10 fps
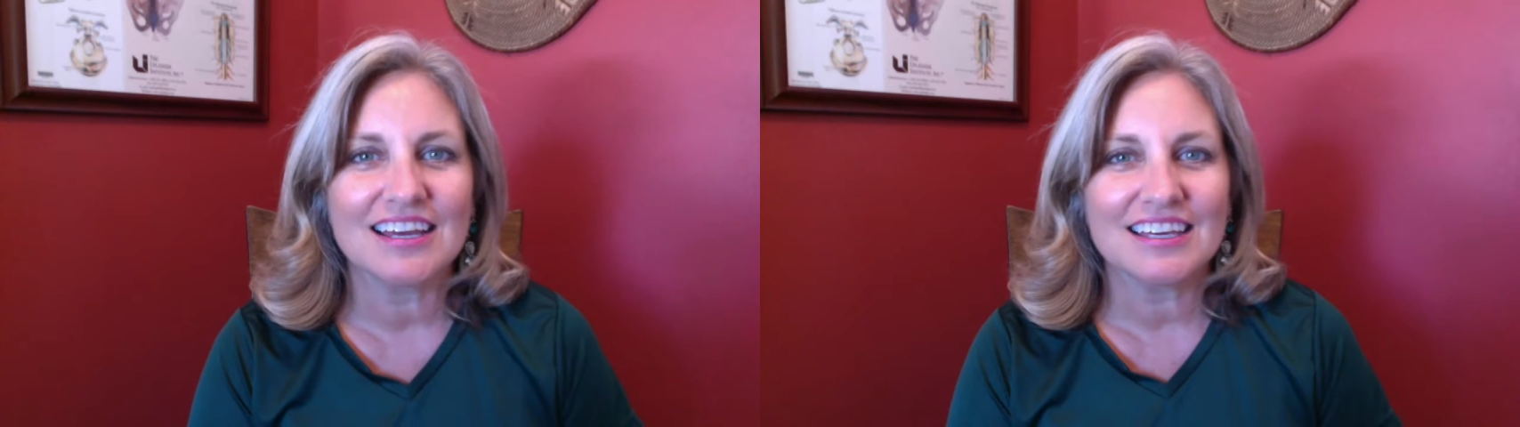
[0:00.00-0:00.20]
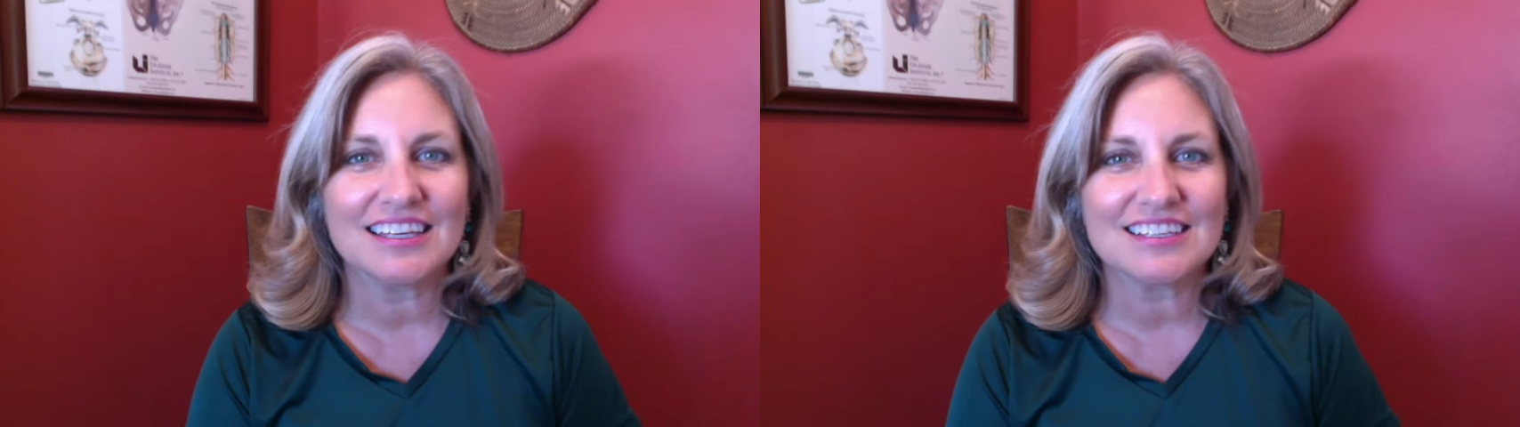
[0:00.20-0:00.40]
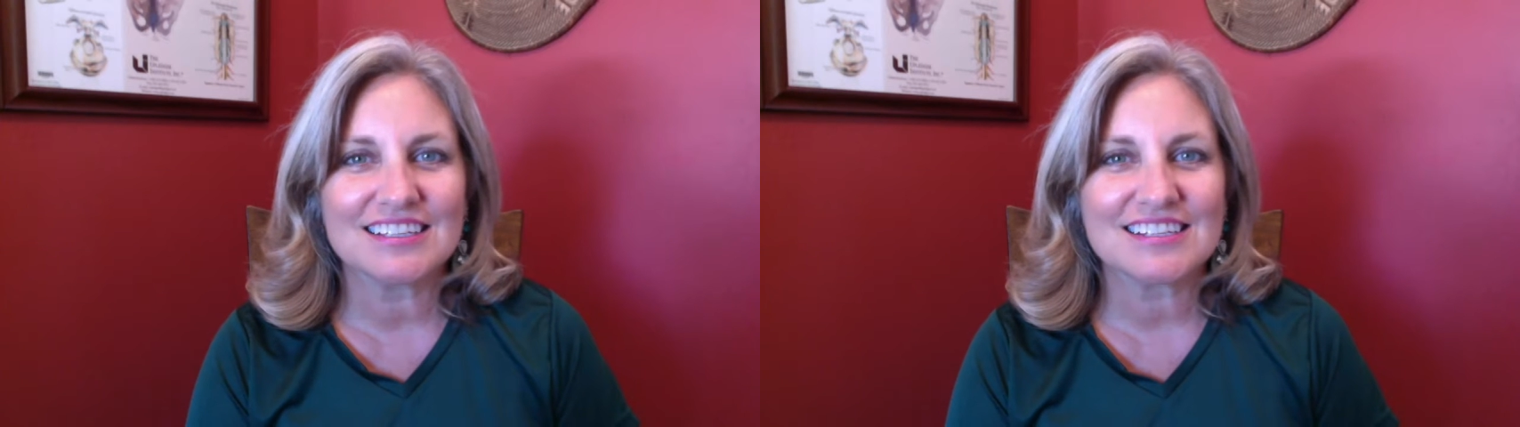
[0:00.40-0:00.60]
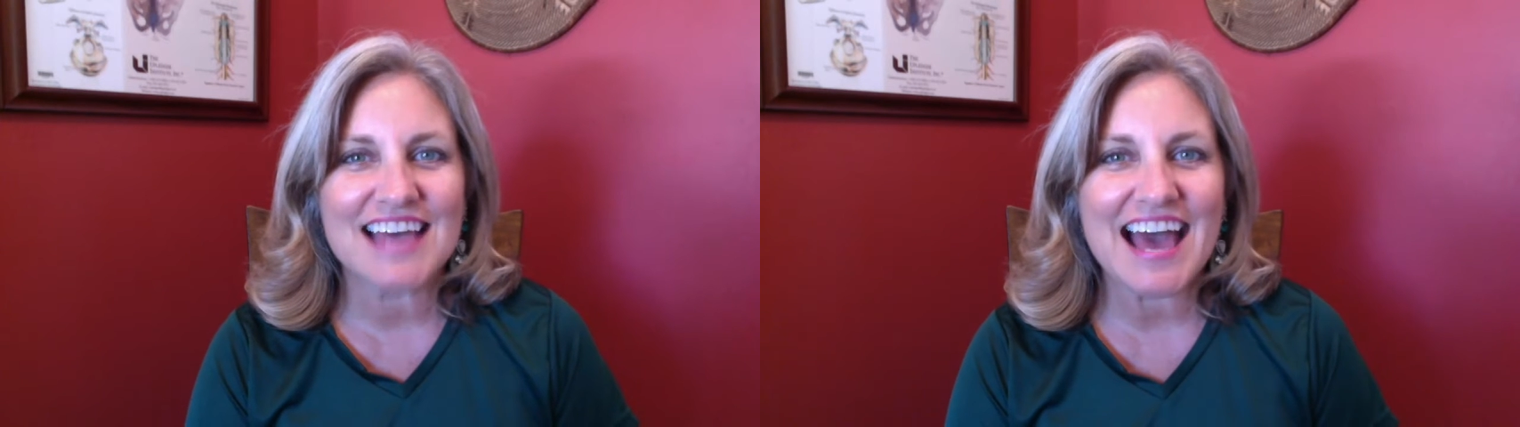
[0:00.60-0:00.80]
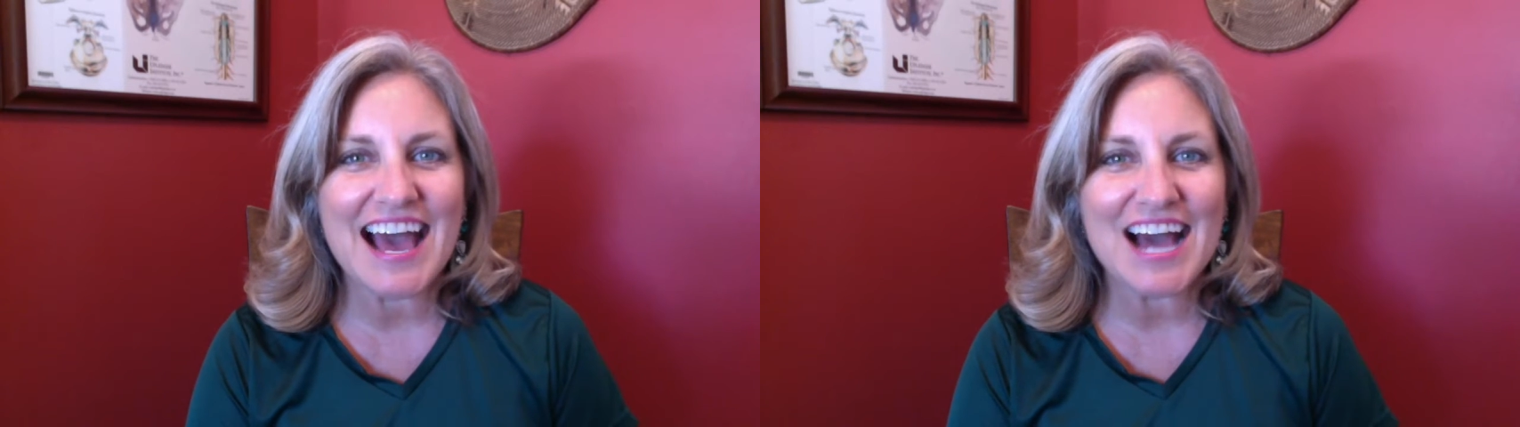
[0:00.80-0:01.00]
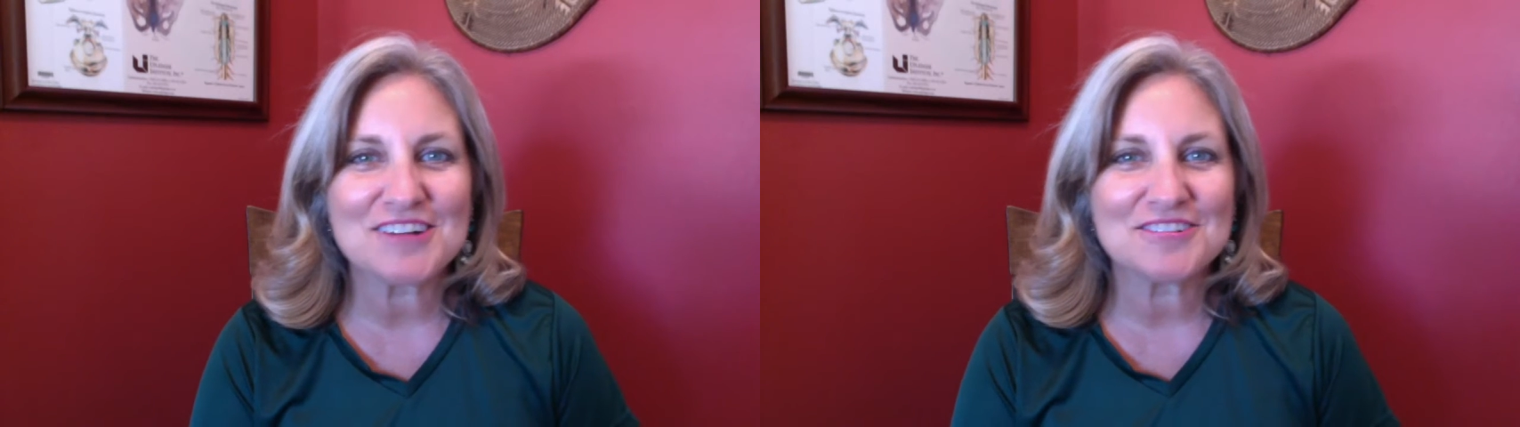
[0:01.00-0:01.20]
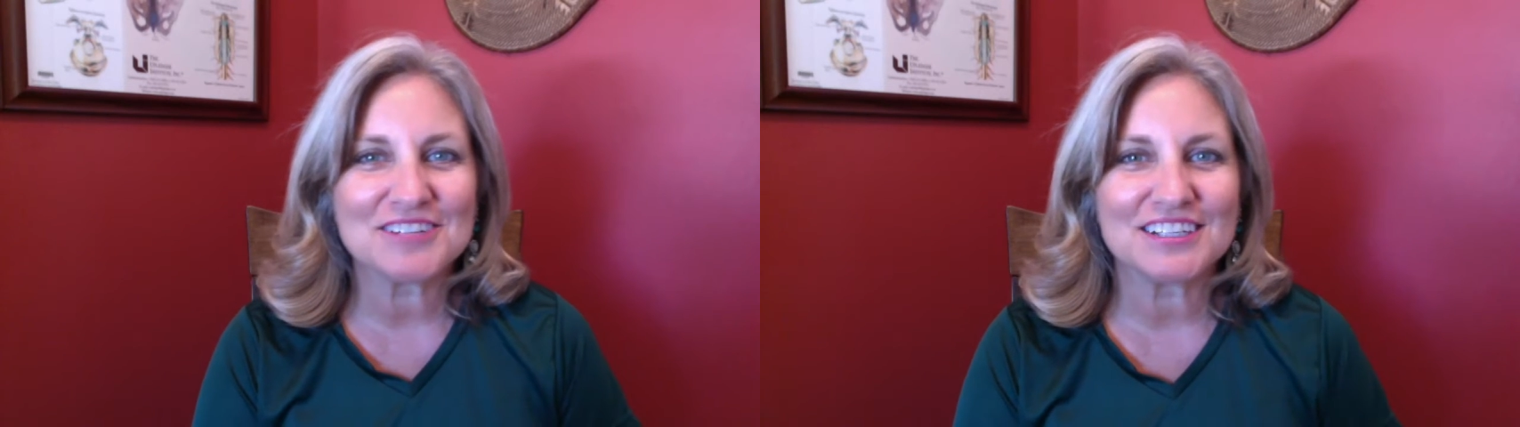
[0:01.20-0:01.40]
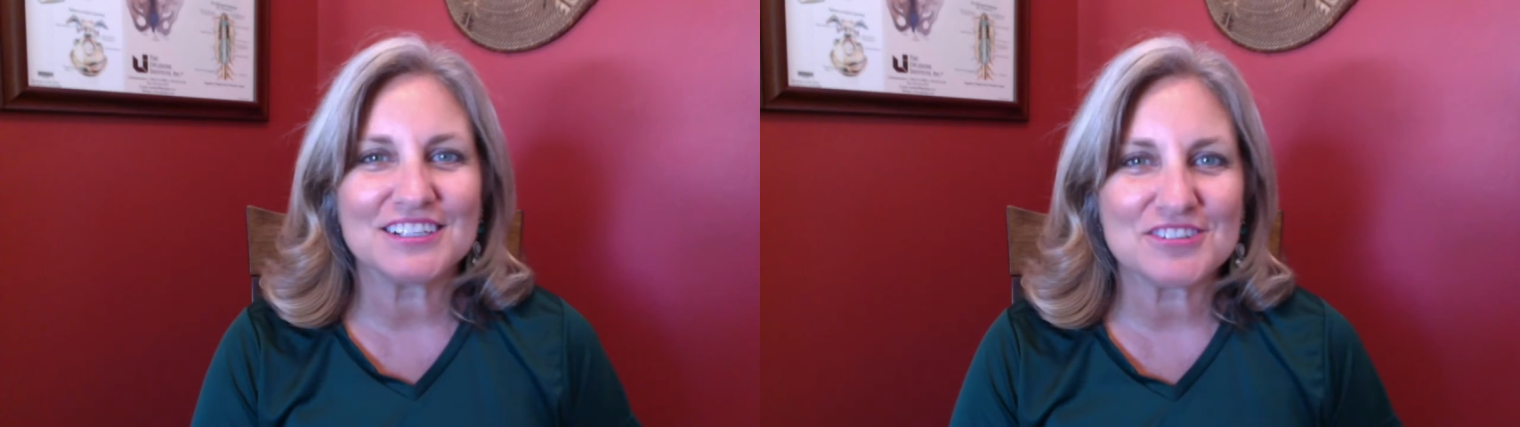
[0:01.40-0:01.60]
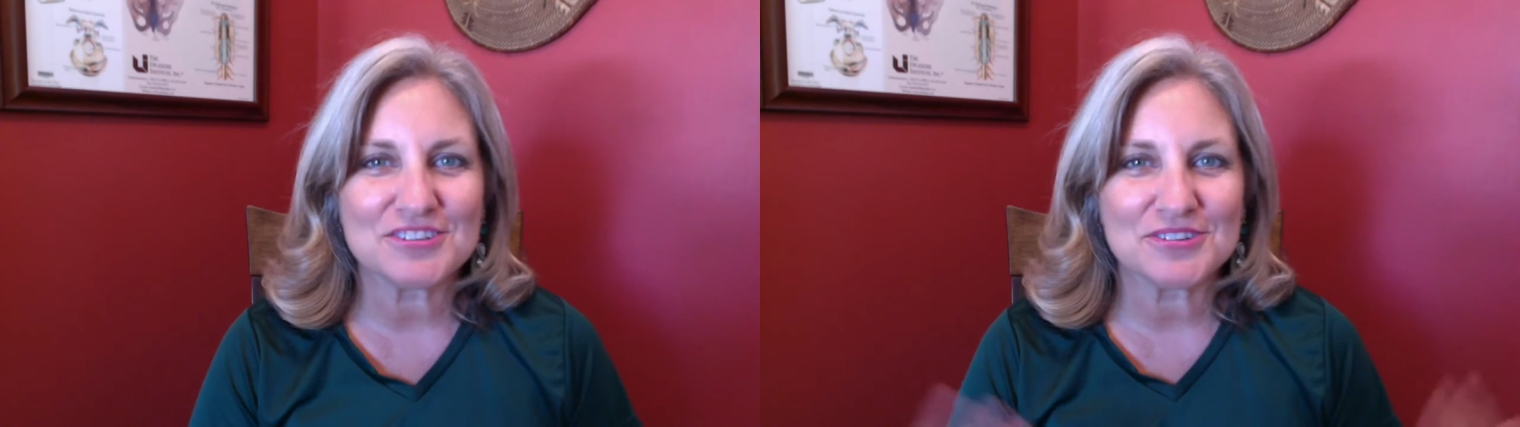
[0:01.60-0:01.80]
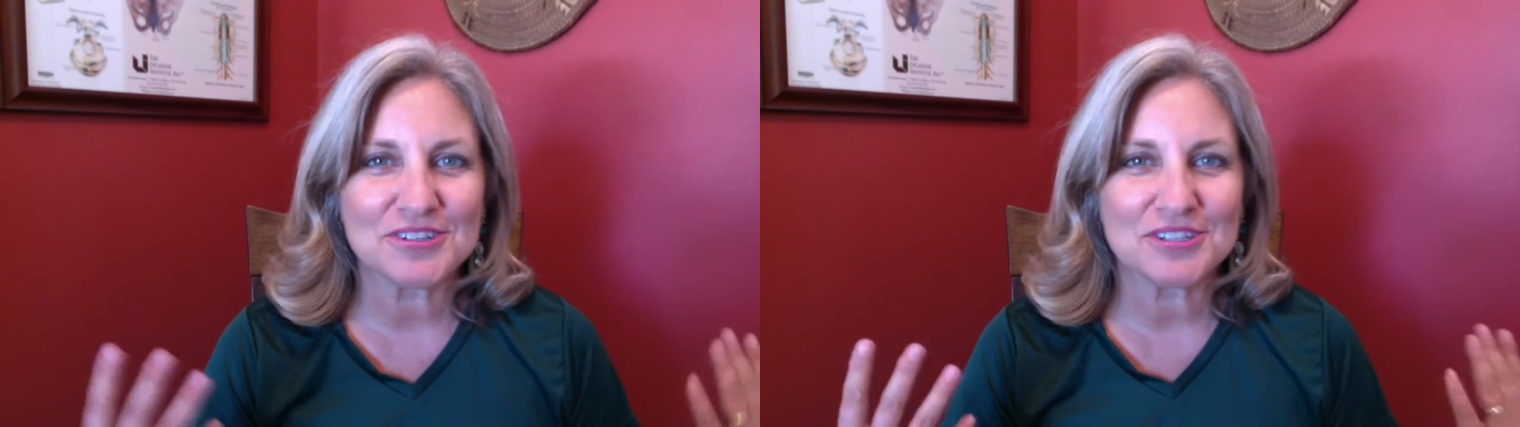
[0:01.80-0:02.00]
is how is
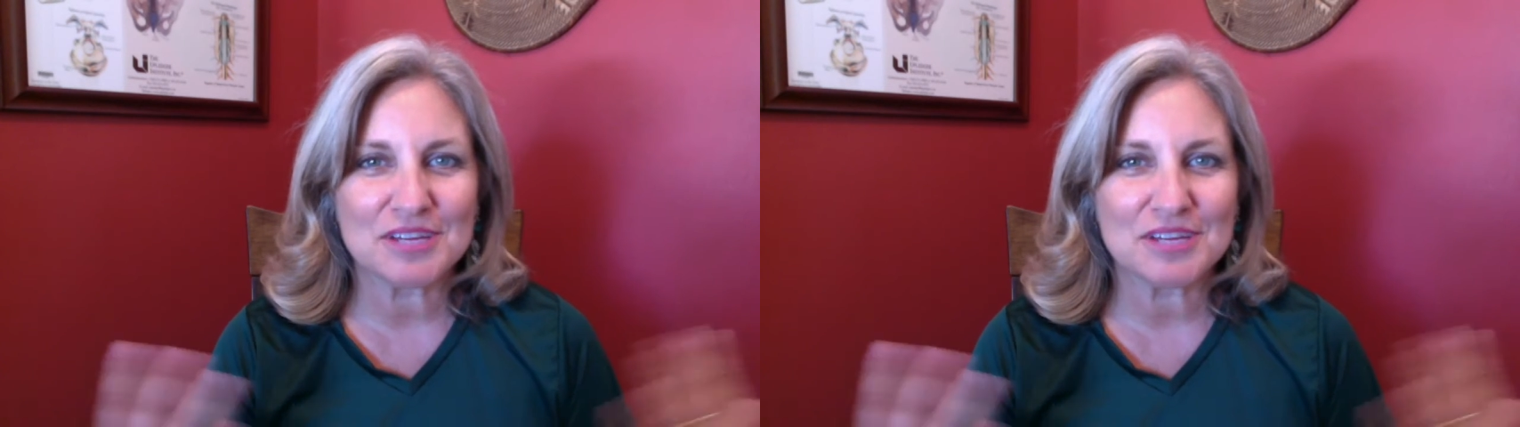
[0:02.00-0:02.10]
your